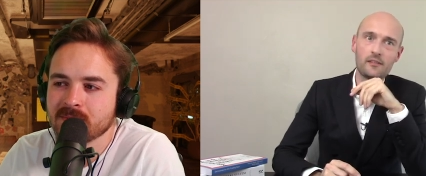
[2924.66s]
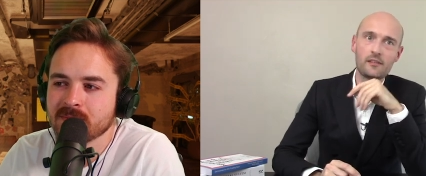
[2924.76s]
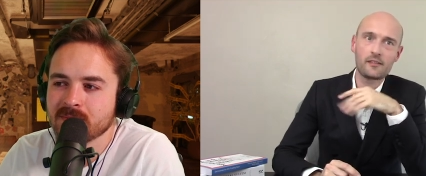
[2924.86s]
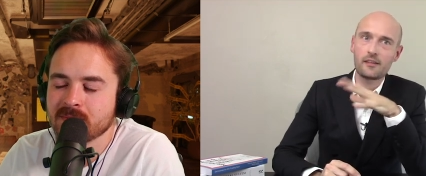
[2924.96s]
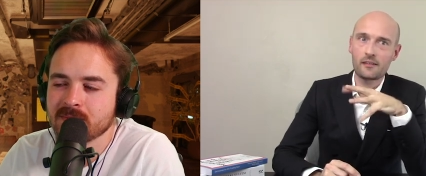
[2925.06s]
Speaker 1: to
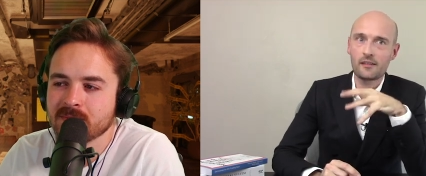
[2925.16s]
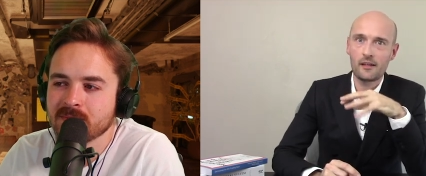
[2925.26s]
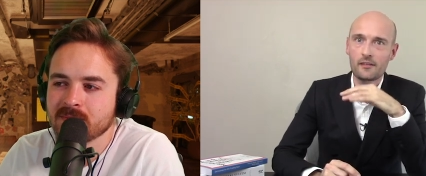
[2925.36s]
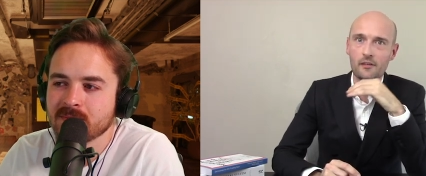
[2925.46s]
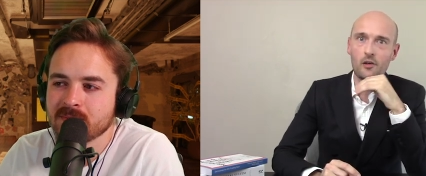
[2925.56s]
success
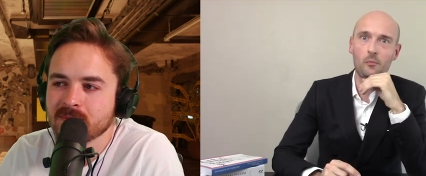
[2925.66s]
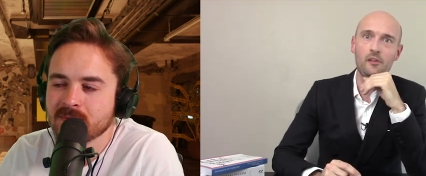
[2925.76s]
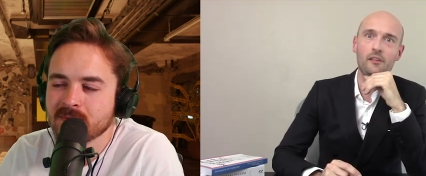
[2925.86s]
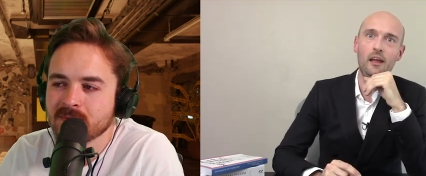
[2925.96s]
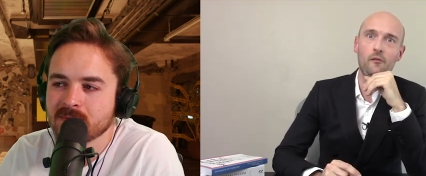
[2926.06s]
in almost
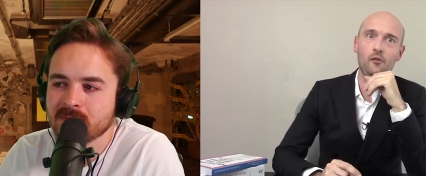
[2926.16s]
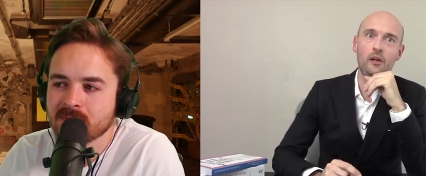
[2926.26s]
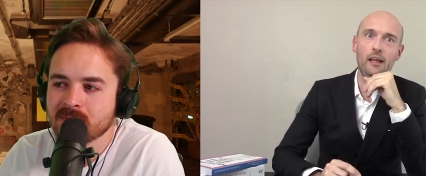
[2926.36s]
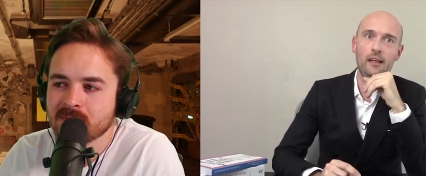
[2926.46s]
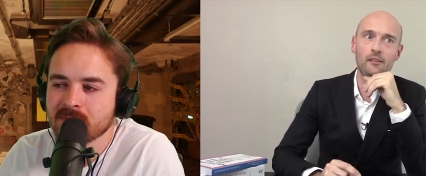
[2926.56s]
every
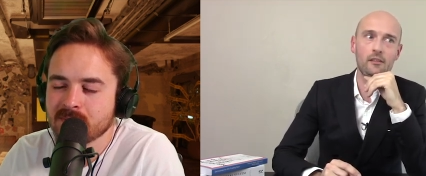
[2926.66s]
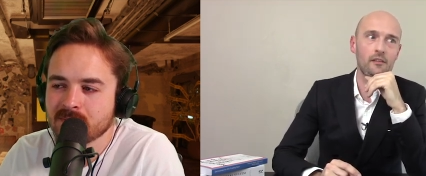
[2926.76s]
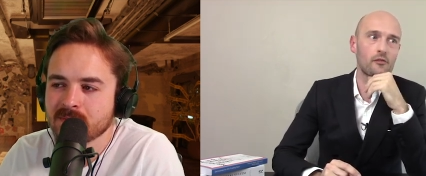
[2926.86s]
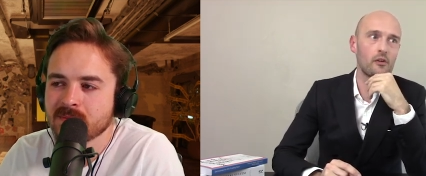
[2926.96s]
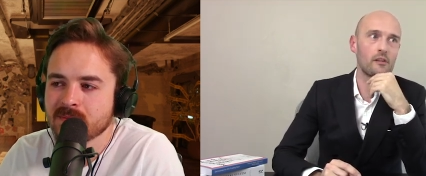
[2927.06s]

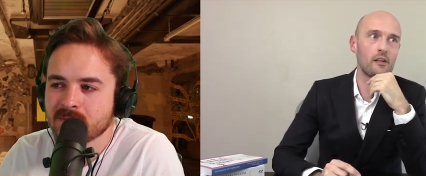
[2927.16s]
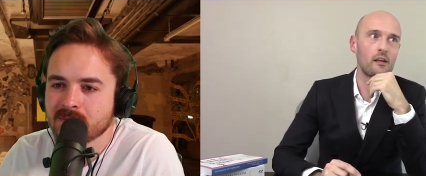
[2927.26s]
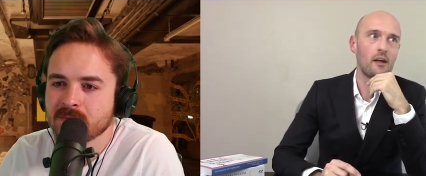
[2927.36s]
industry, that